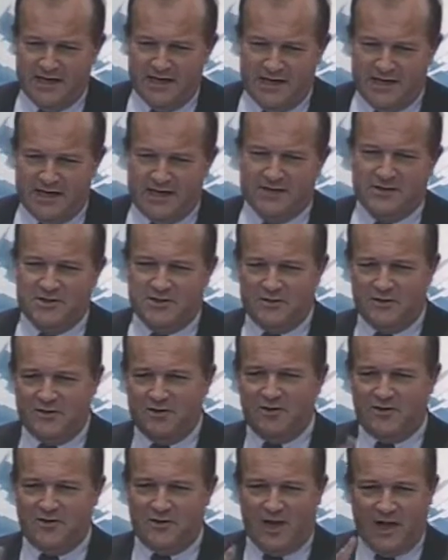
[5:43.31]
issue
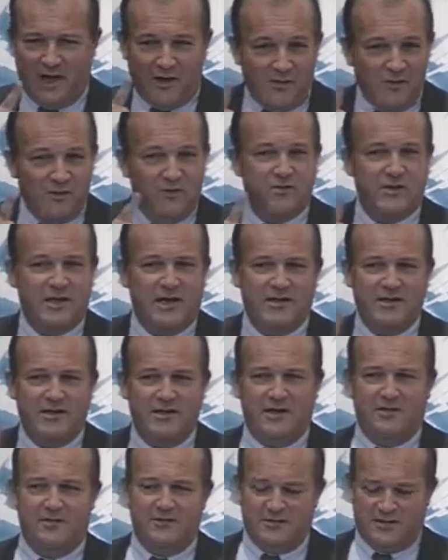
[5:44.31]
on how you can
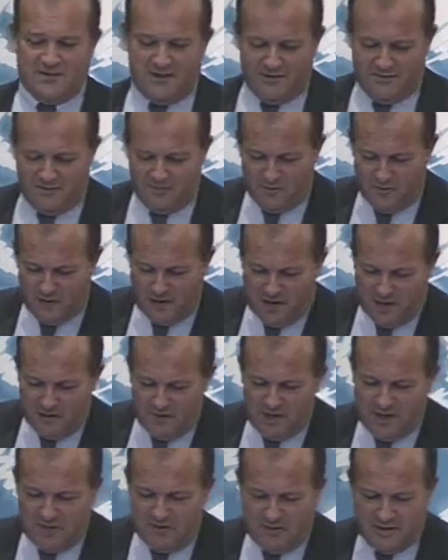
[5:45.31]
understand how
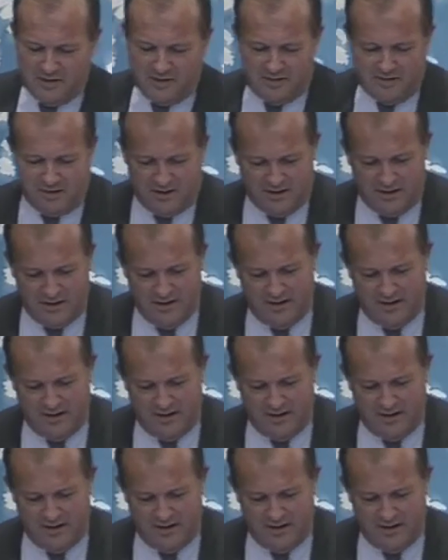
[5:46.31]
liquid you are.